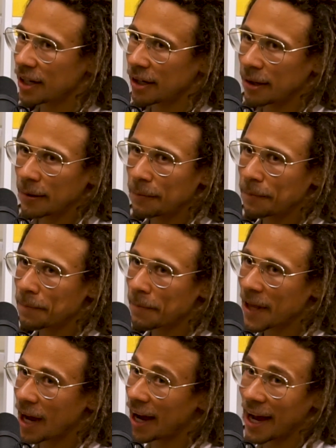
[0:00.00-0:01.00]

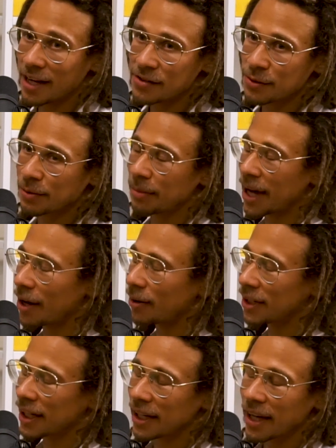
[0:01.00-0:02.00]
I answer them back
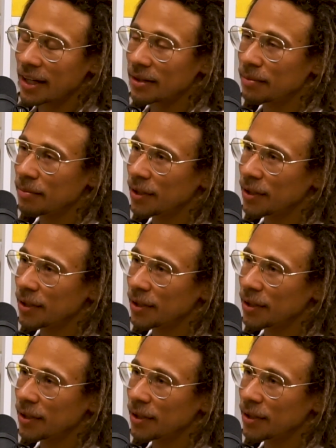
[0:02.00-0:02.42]
when I can,